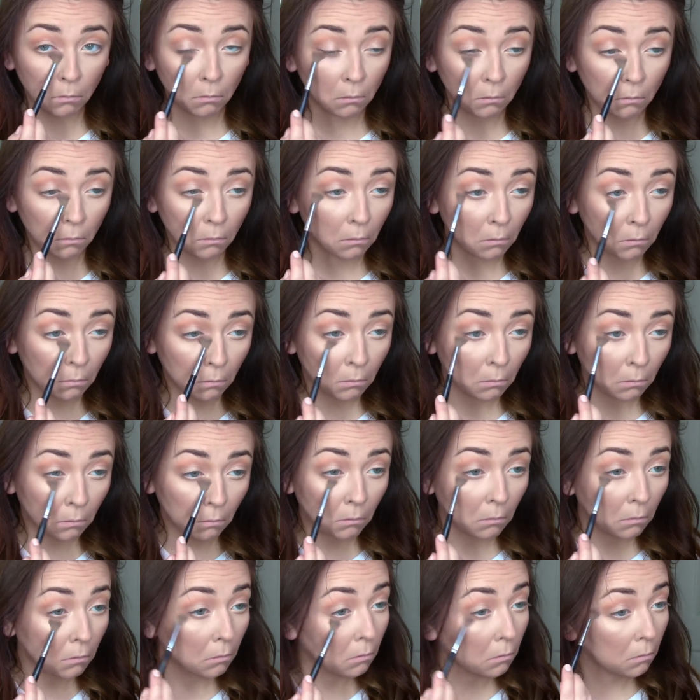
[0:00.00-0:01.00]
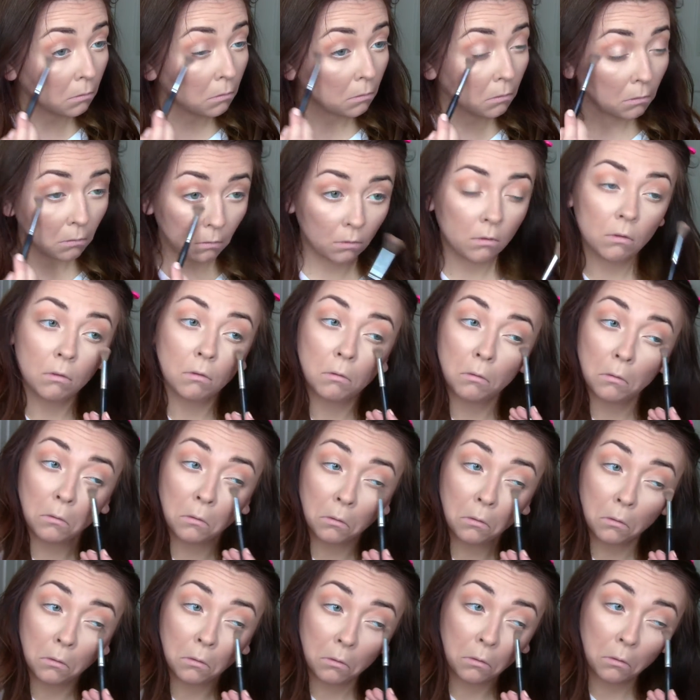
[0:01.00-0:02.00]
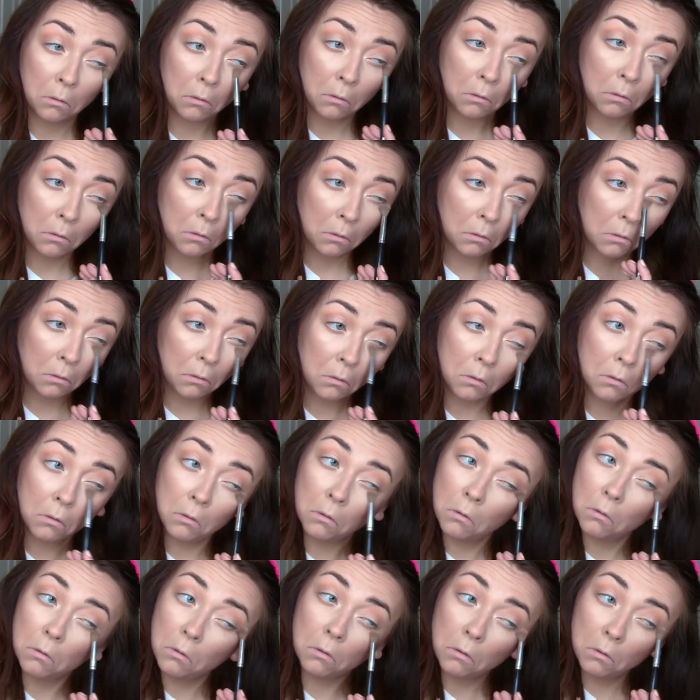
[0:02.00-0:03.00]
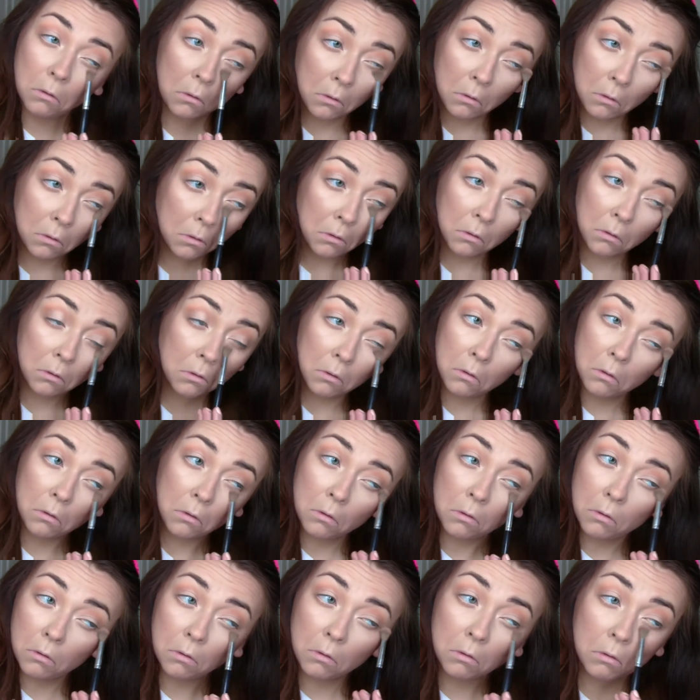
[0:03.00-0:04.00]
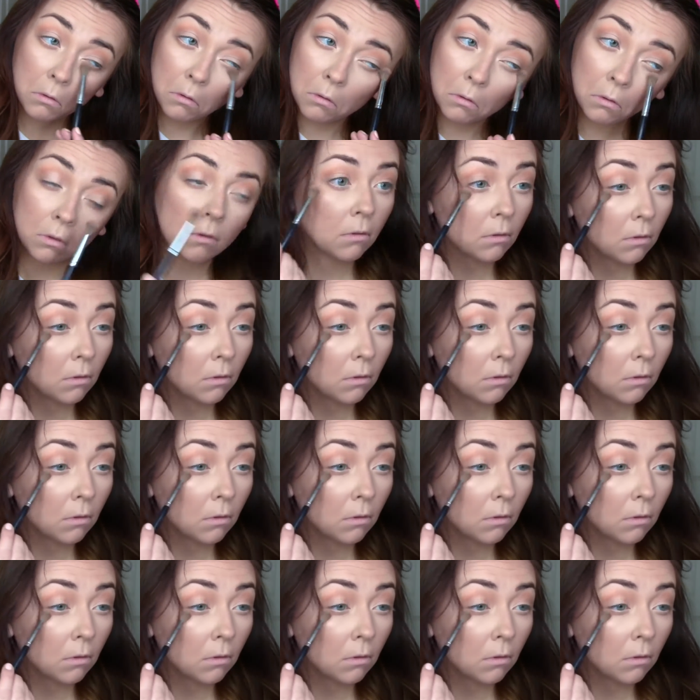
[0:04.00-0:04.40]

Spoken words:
(no one is talking)